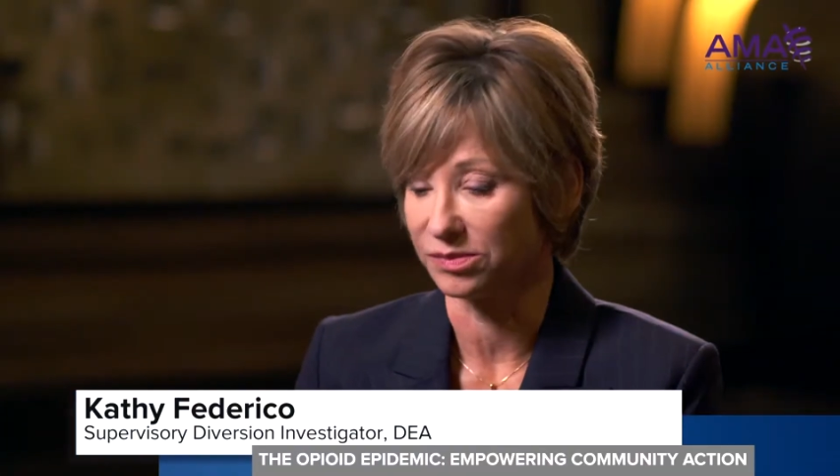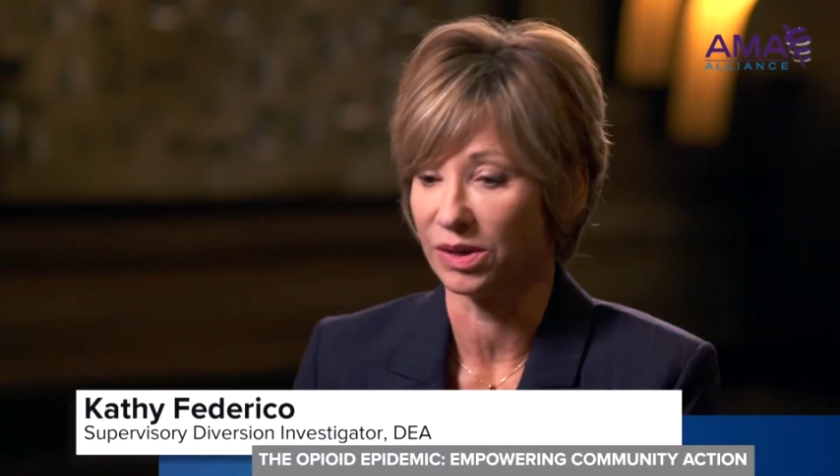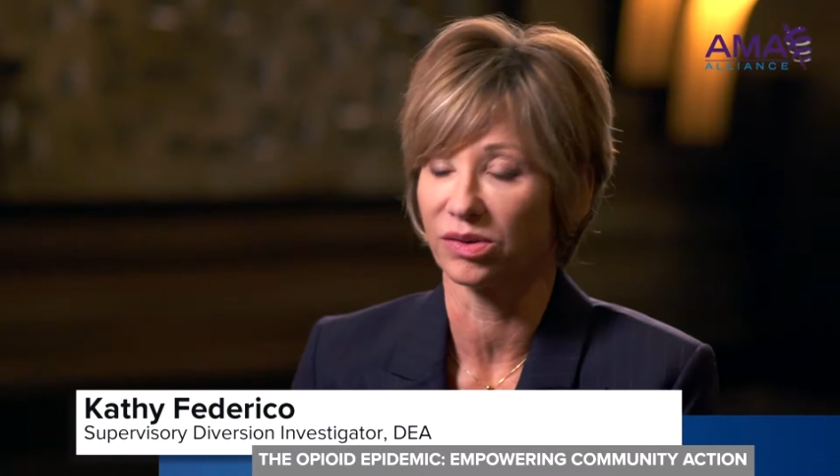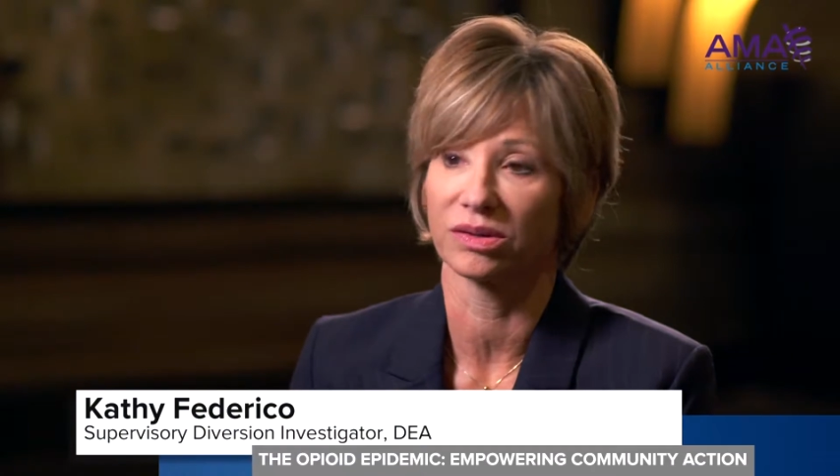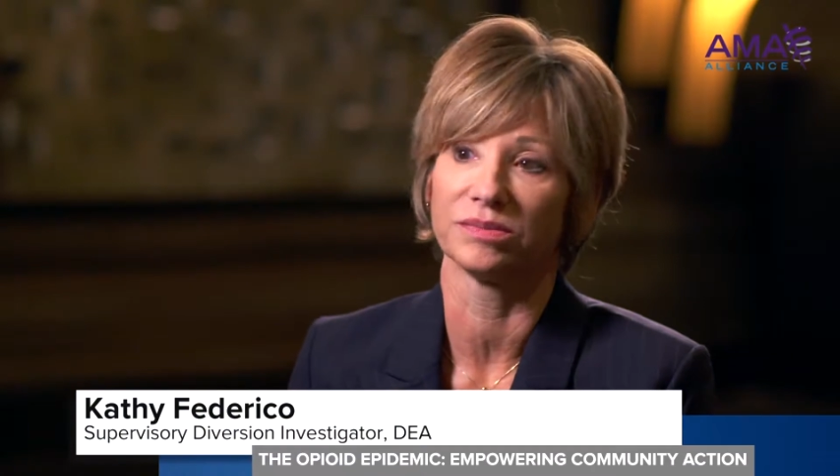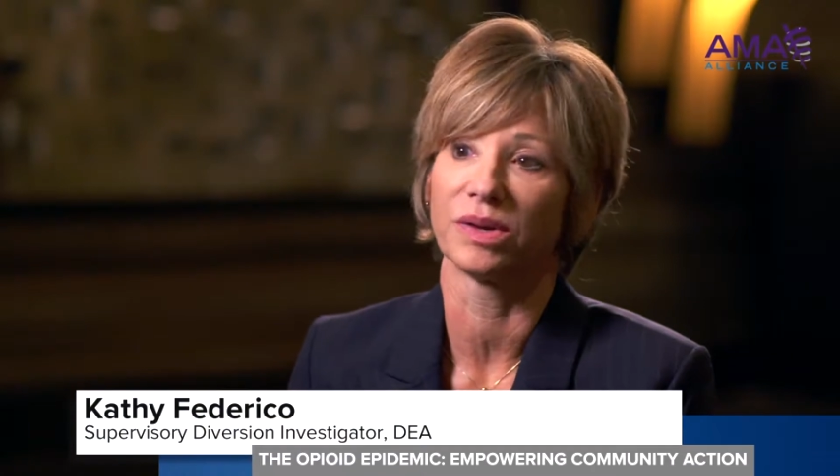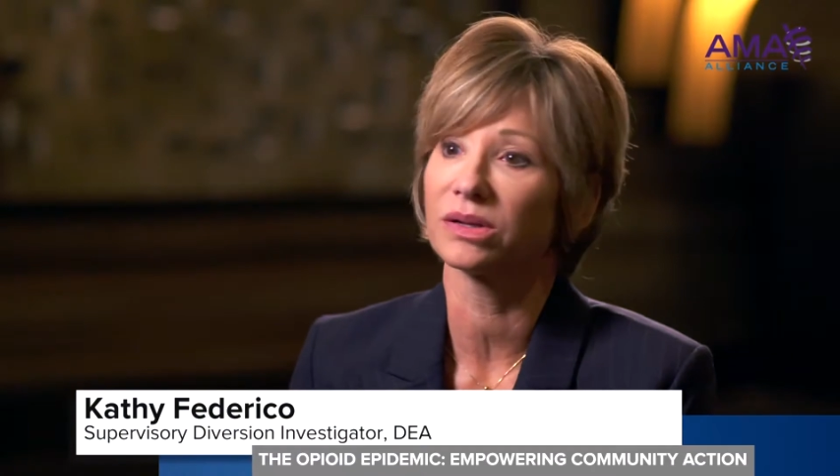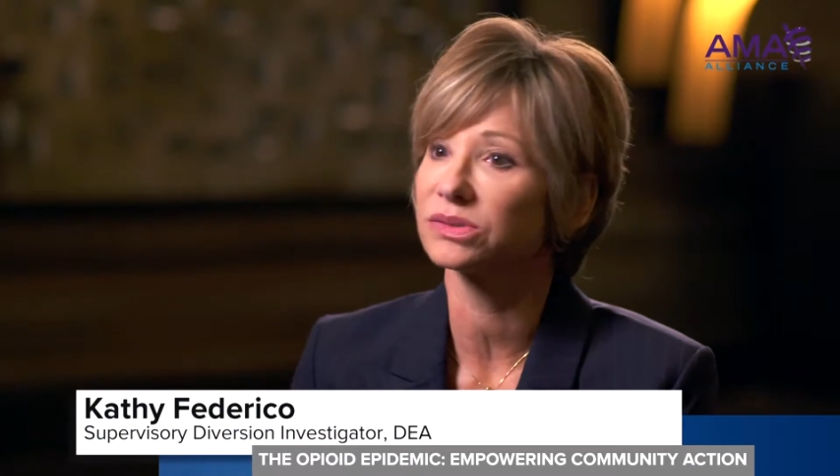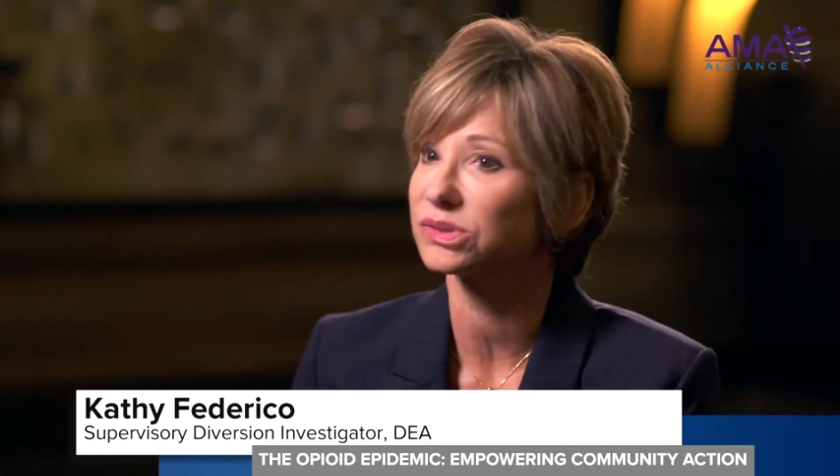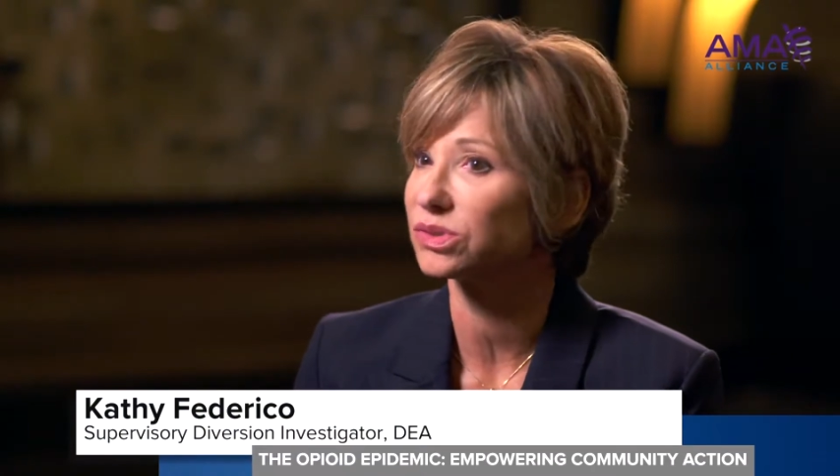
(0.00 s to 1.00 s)
American
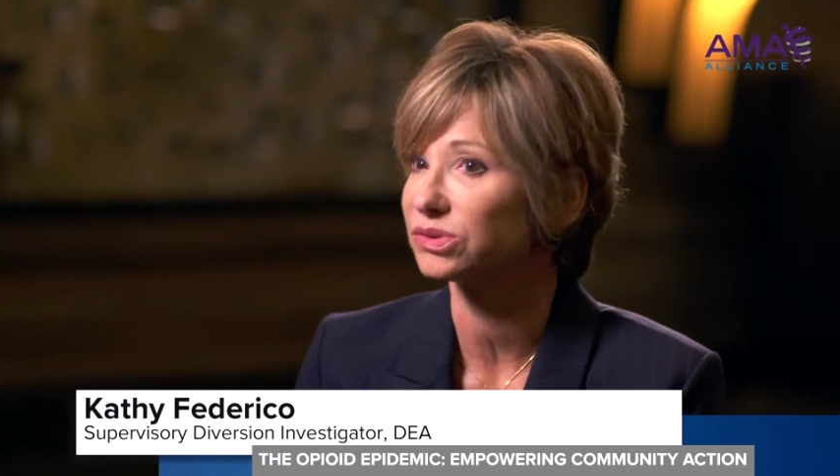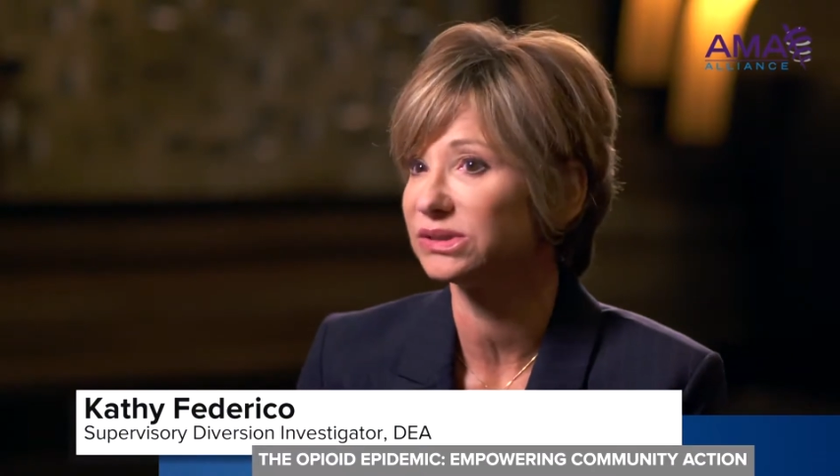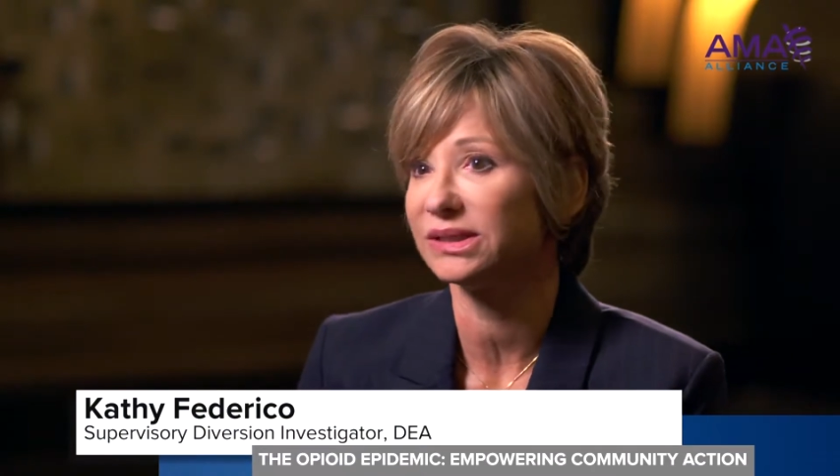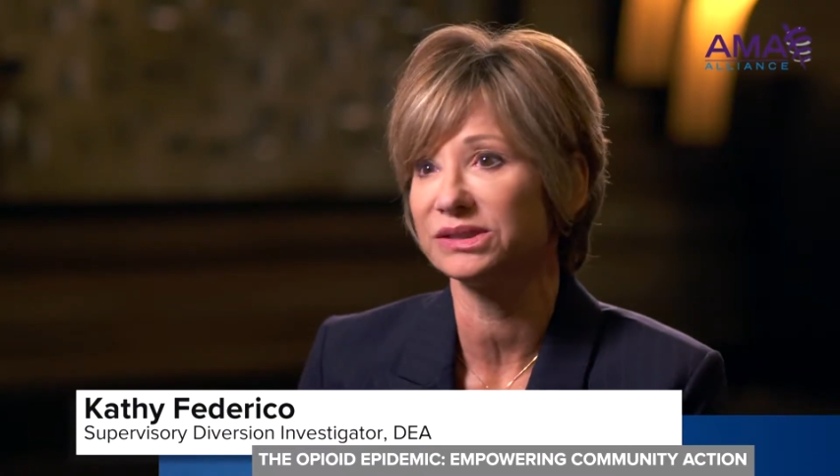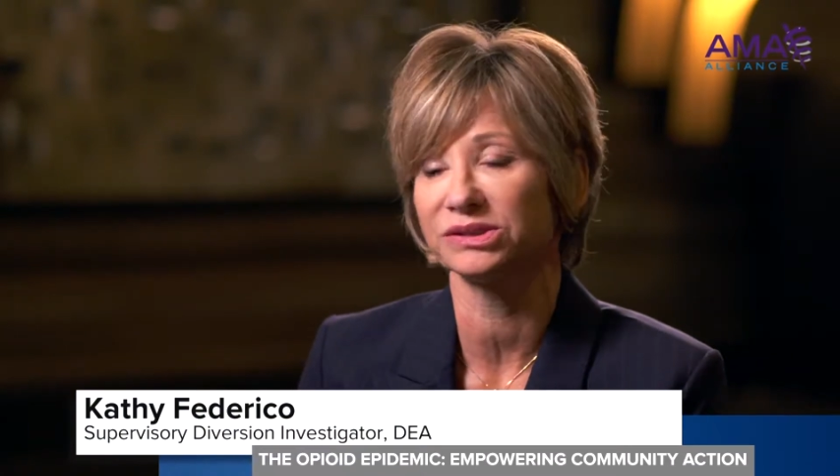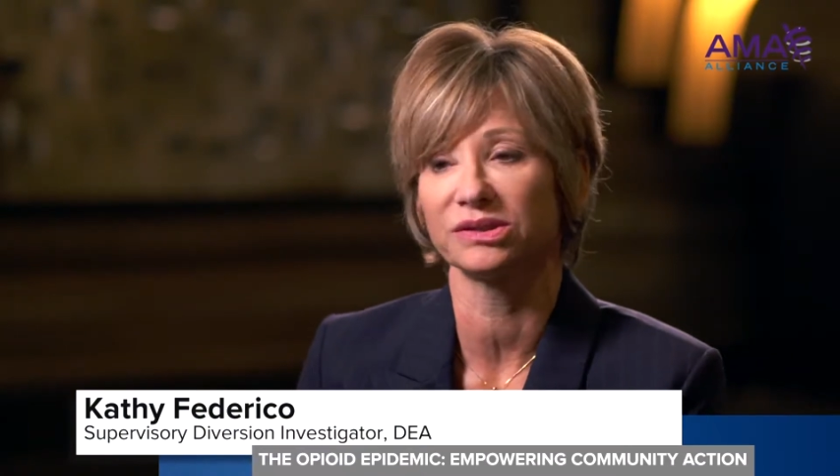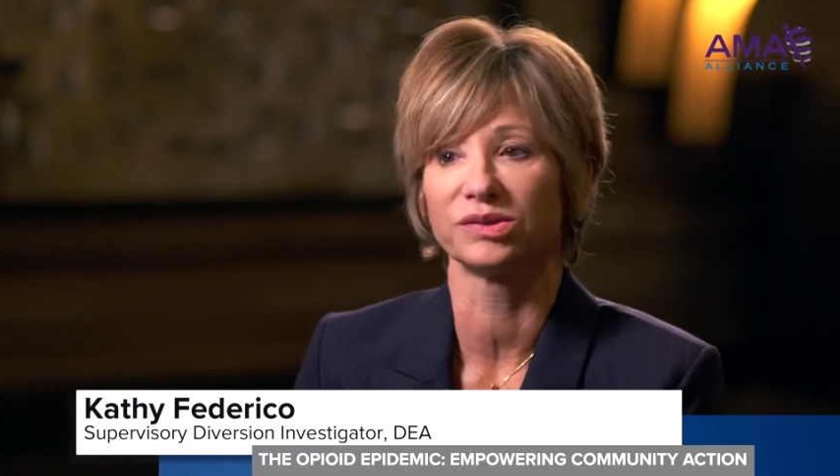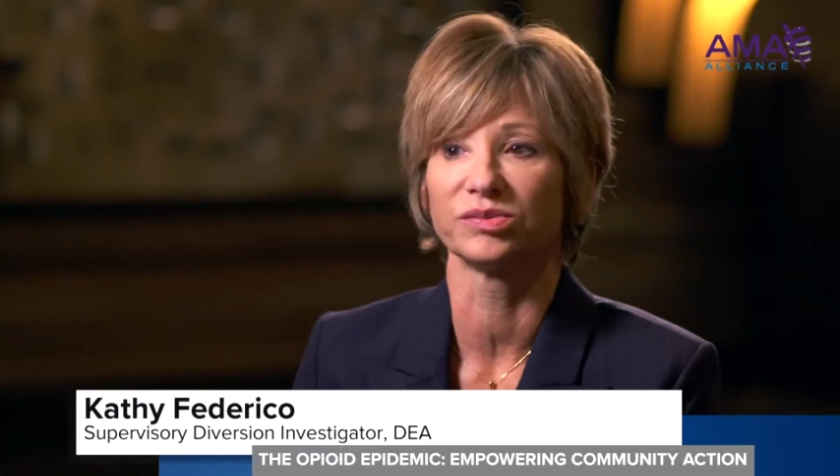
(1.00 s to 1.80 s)
Medical Association,